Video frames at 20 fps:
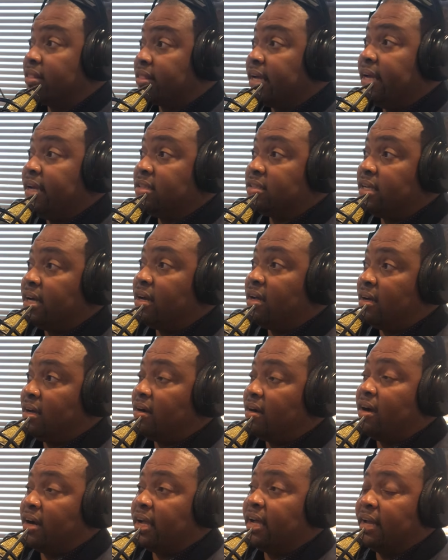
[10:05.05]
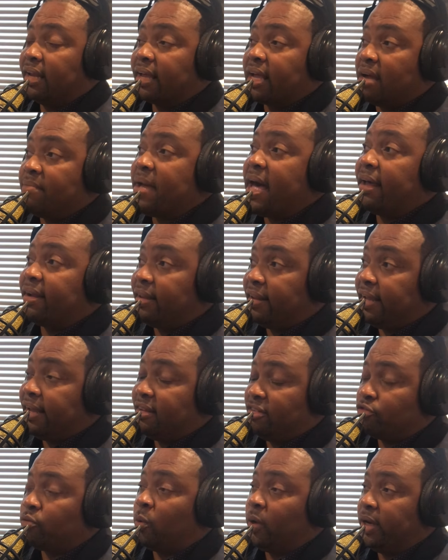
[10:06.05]
things that are going to come out of
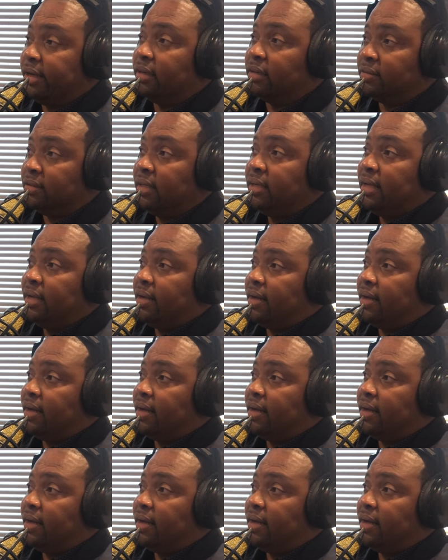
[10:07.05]
that as well